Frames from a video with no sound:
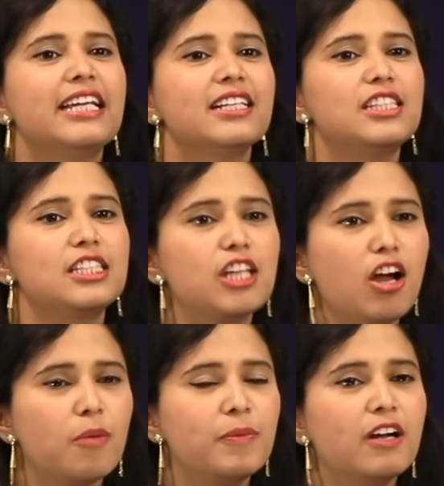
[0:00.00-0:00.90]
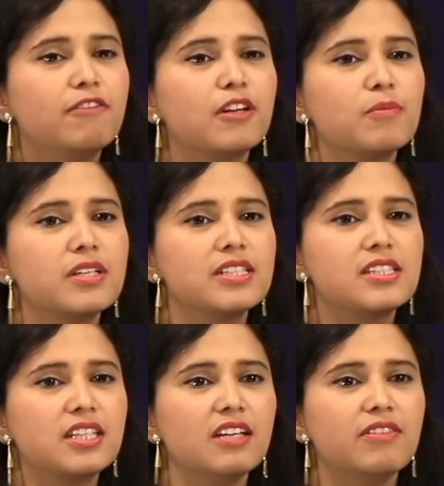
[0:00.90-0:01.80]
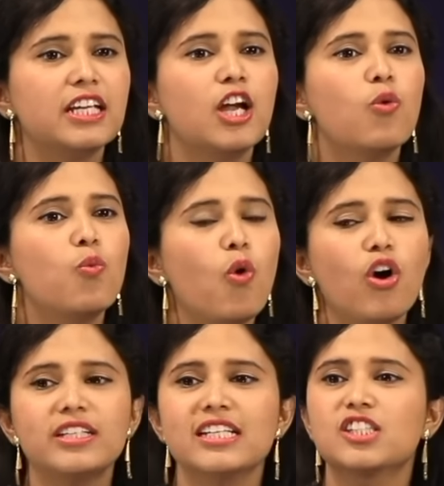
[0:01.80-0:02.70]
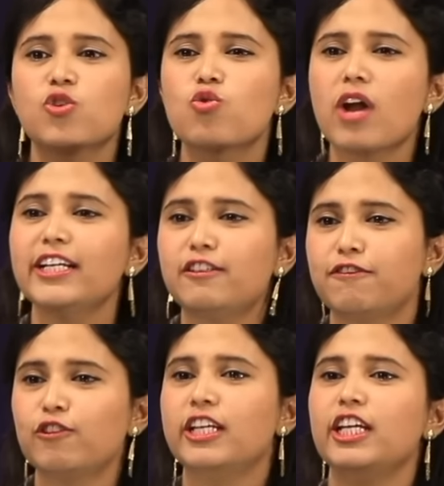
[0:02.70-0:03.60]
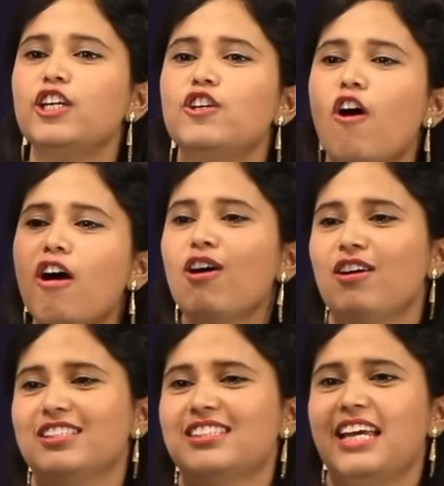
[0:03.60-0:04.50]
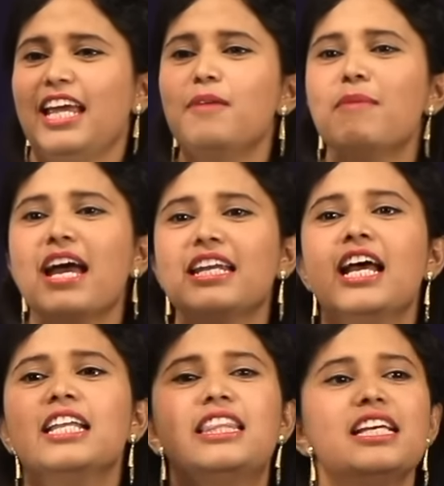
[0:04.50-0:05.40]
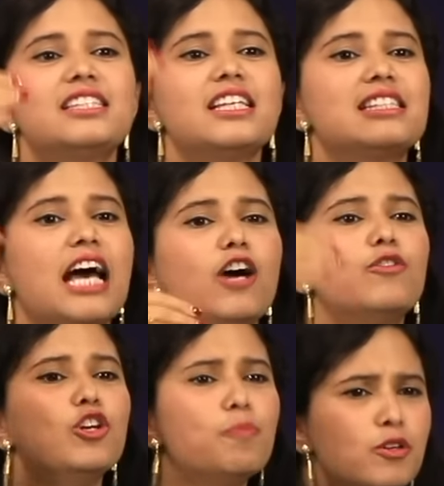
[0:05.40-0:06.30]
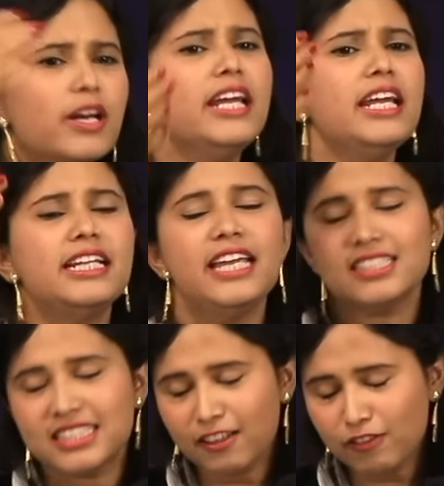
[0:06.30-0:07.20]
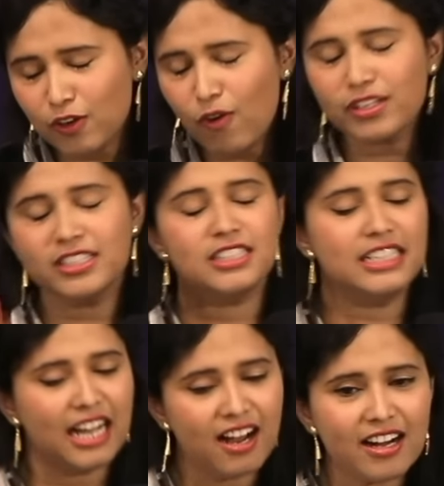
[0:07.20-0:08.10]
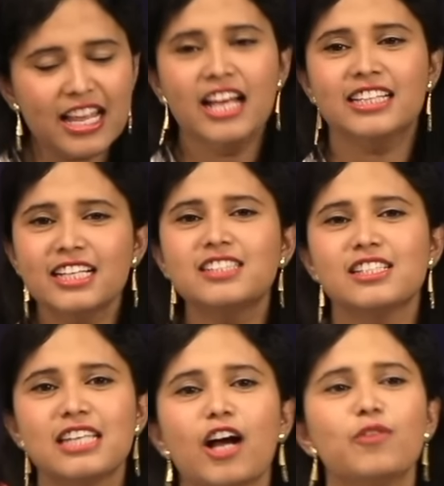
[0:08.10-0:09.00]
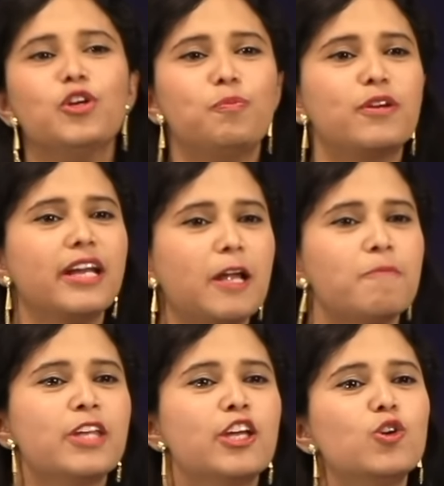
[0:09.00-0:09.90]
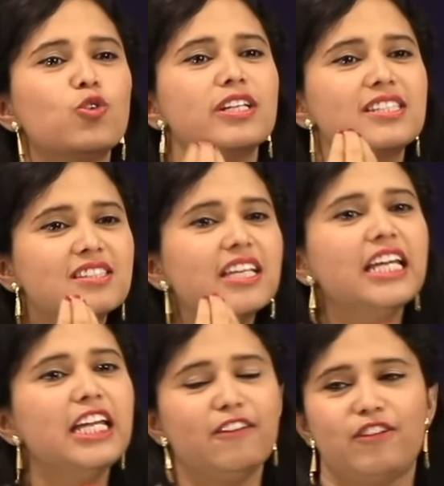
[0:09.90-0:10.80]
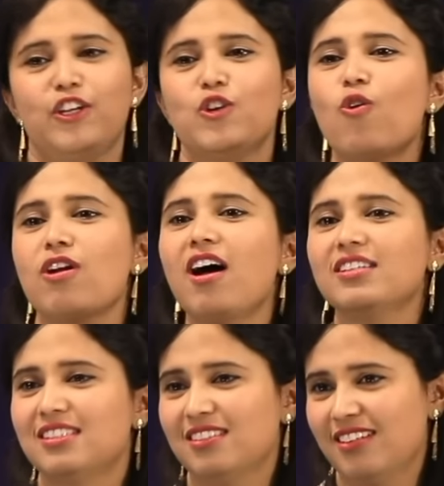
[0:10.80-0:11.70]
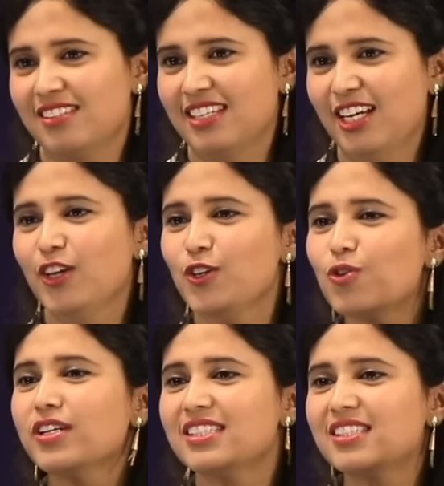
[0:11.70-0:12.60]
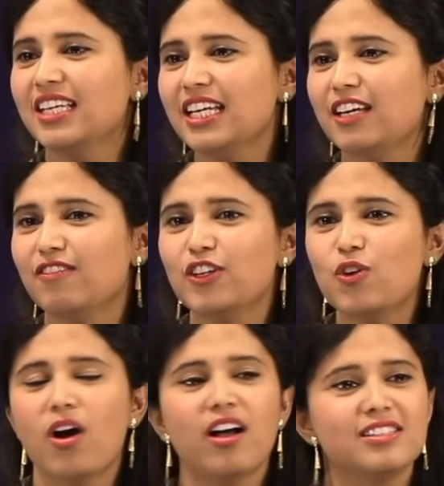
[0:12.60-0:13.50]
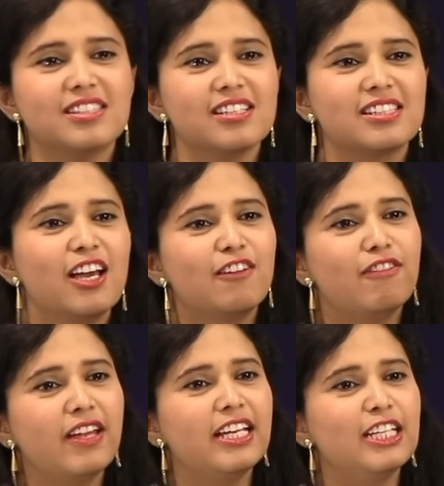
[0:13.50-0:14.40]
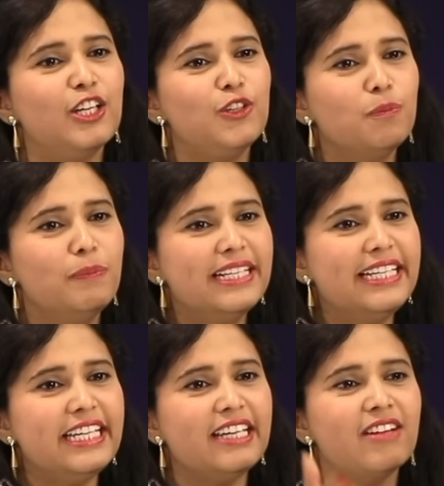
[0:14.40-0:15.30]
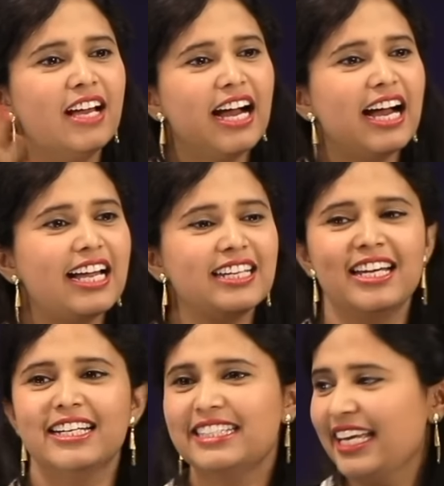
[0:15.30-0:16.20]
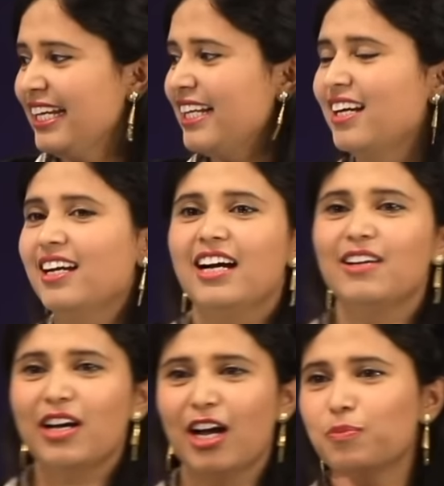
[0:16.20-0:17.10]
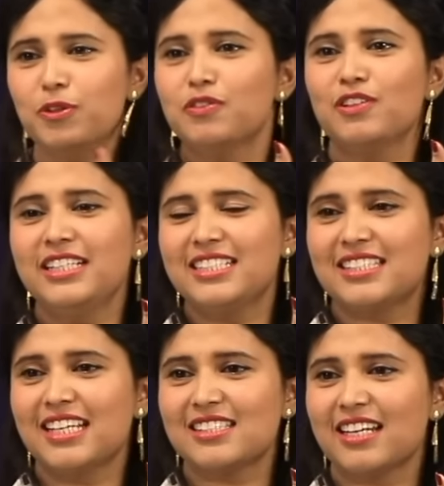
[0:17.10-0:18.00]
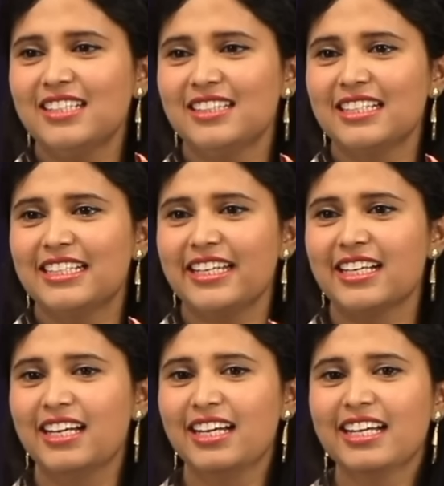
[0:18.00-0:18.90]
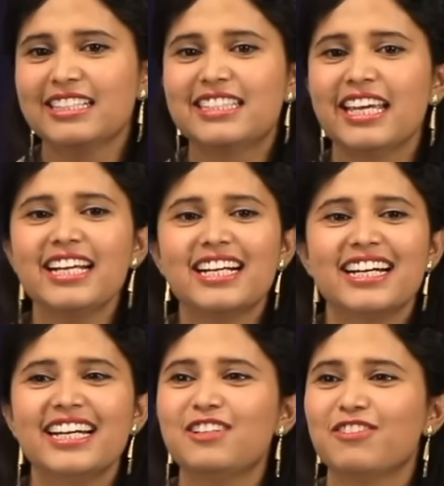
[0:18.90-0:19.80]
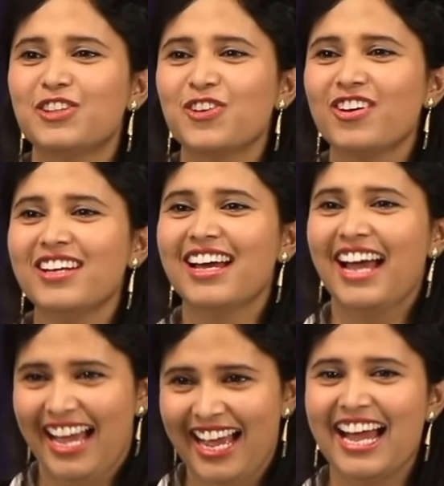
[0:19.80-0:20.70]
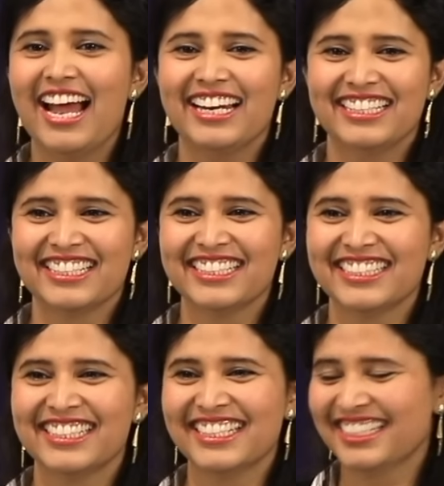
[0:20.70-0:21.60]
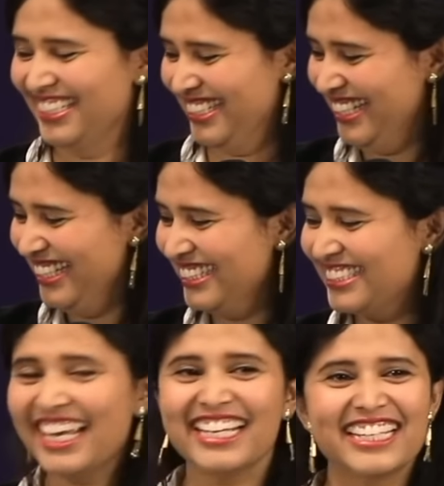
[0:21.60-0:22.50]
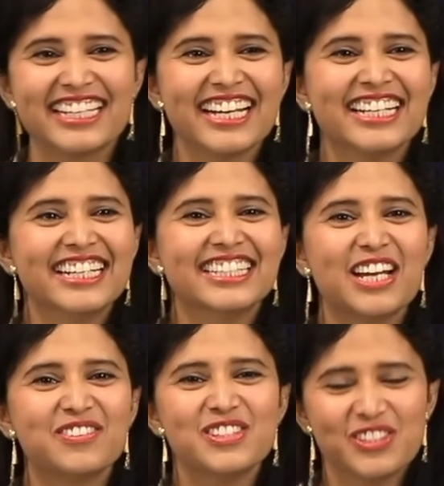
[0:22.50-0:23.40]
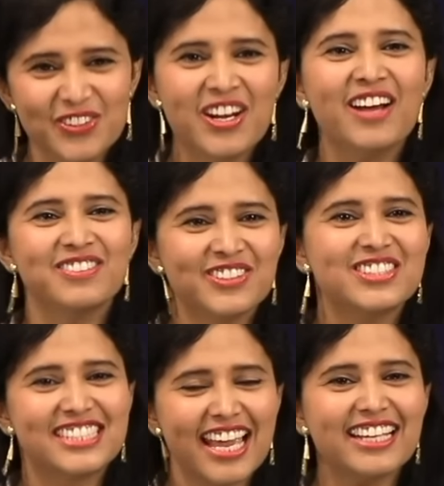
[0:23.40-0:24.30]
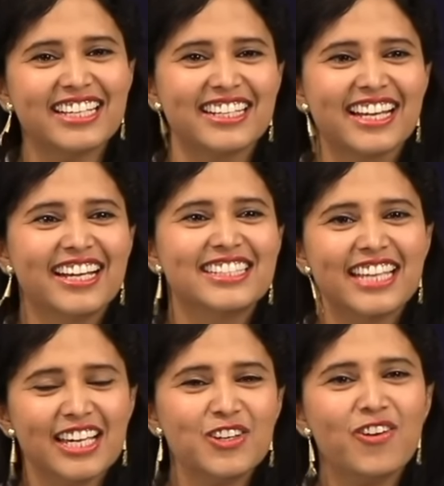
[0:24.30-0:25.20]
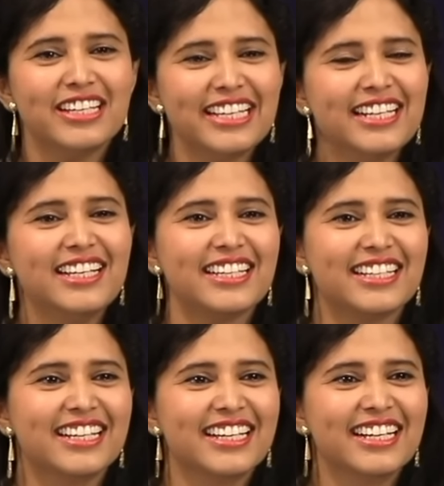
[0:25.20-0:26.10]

can stop from receiving what is rightfully yours. Amen. This is how you pray. Yes, give glory to God. This is how you pray. You receive your answers. You receive your answers when you believe and take, how beautifully it says, right, in the Greek, take it with your hand. Take it. That means you have to take it. Take your healing.